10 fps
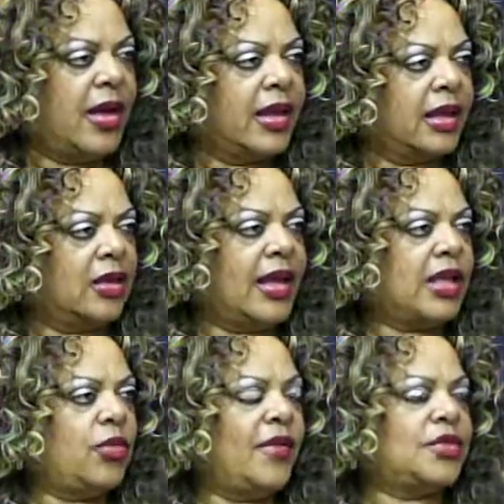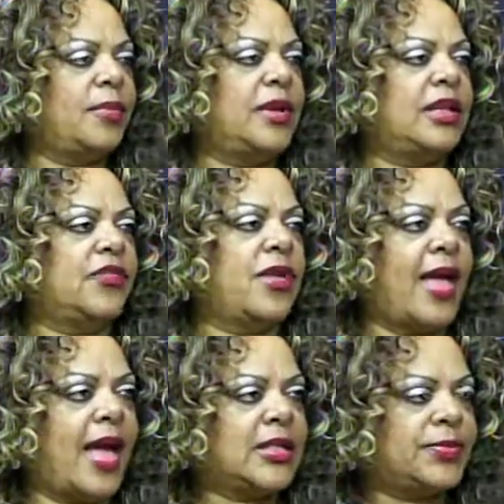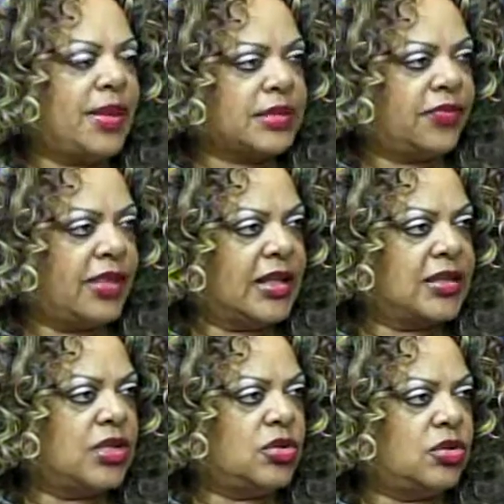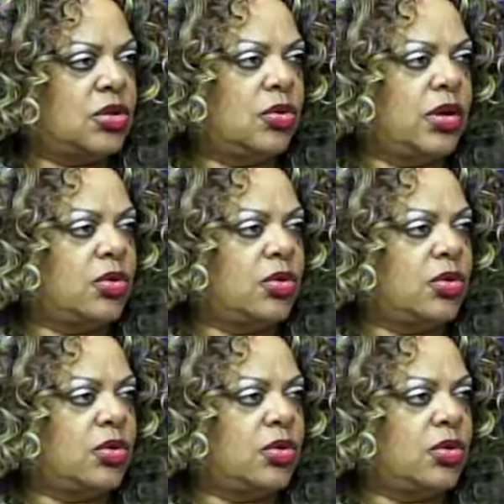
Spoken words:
Like you have so many different aspects of things that you're doing.